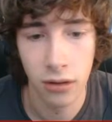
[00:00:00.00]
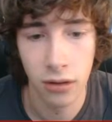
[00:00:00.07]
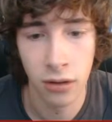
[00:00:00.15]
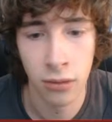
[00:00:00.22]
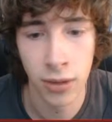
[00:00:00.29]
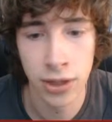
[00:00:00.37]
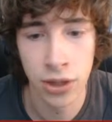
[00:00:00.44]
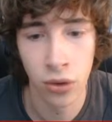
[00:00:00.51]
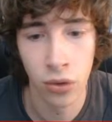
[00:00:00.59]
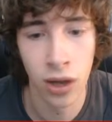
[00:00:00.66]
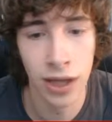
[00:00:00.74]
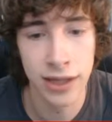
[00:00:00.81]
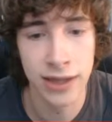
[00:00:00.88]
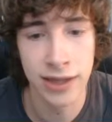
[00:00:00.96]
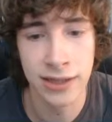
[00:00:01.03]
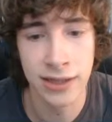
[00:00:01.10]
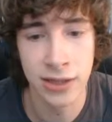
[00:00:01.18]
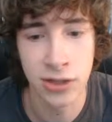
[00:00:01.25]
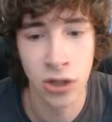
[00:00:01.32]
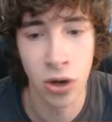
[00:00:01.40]
Oh, I don't like this
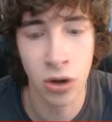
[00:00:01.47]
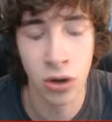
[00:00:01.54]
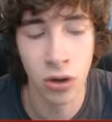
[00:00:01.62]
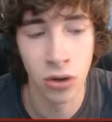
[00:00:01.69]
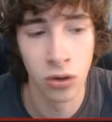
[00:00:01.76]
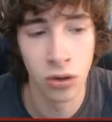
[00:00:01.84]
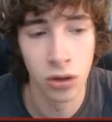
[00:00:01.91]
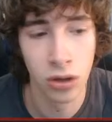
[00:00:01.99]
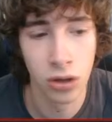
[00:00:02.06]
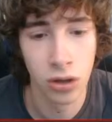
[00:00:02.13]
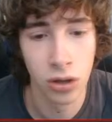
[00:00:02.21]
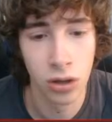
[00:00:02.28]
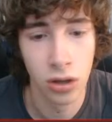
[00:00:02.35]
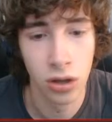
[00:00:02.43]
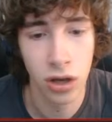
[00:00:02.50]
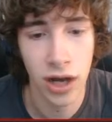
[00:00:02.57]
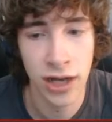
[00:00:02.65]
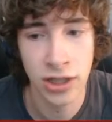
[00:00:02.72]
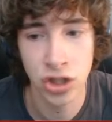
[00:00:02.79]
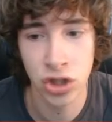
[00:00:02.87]
at all.
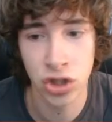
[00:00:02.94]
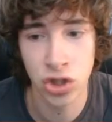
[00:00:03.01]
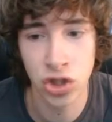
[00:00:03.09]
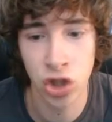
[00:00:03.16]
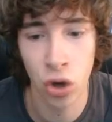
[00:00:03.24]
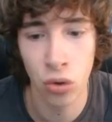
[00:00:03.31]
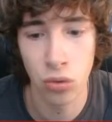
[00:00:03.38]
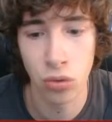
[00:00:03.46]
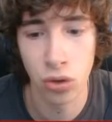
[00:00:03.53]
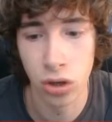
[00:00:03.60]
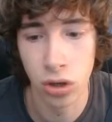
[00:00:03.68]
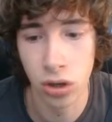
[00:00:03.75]
I just don't.